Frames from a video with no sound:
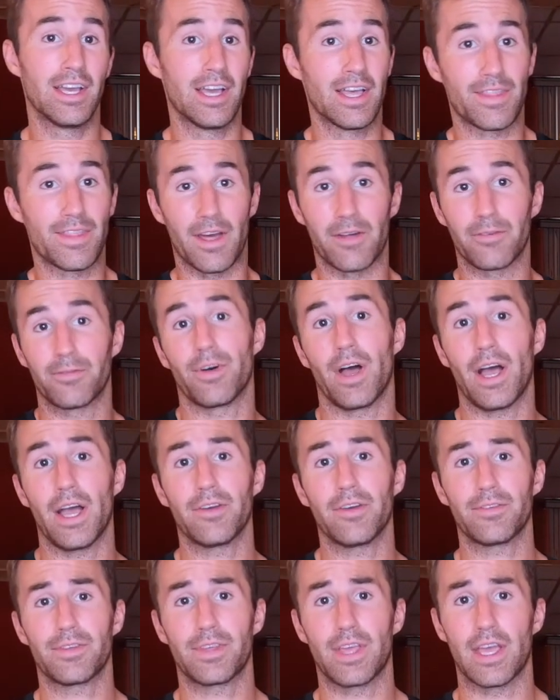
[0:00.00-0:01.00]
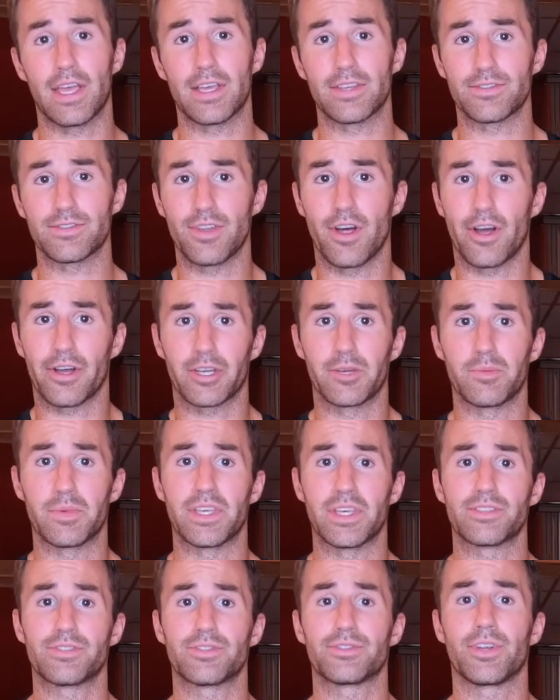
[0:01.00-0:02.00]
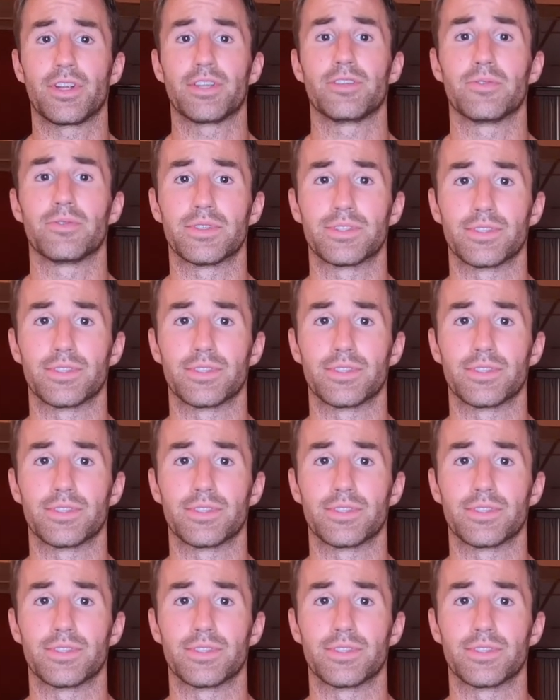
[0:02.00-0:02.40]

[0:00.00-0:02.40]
that 5K is not going to be as strenuous